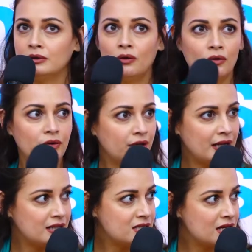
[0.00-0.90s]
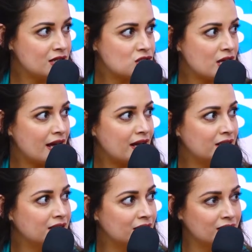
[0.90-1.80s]
or any such. I had
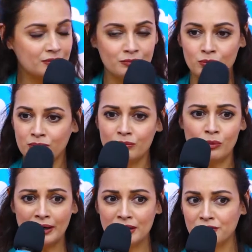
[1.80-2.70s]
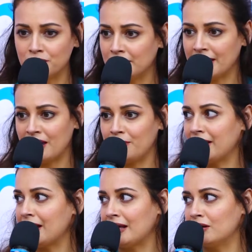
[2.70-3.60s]
the wonderful care. My
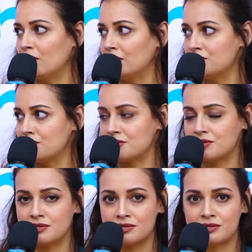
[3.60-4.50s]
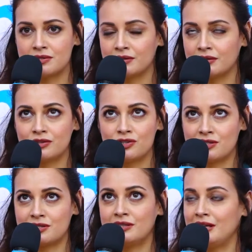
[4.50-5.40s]
gynecologist is
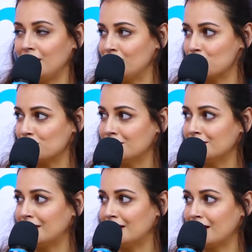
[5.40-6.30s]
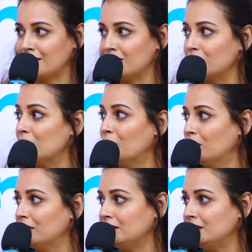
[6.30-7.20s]
just the angel that I think we
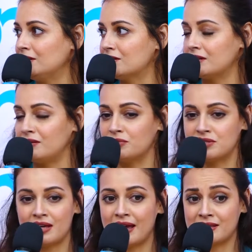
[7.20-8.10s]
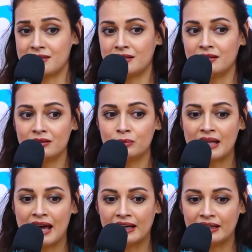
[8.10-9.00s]
all need. He was excellent with
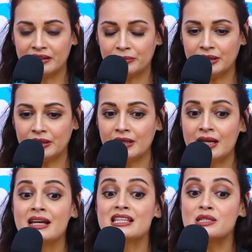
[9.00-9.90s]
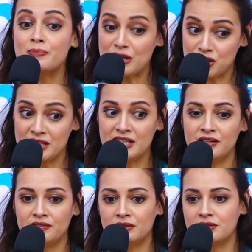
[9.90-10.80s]
handling me, especially
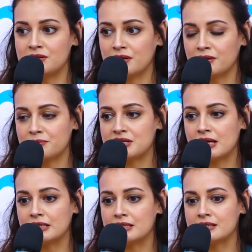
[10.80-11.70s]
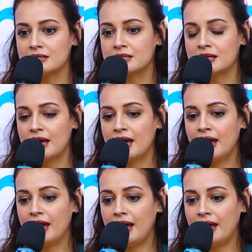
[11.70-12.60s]
given the circumstances.
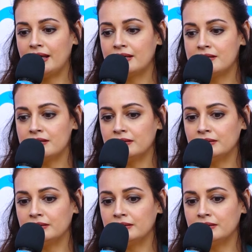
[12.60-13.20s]
And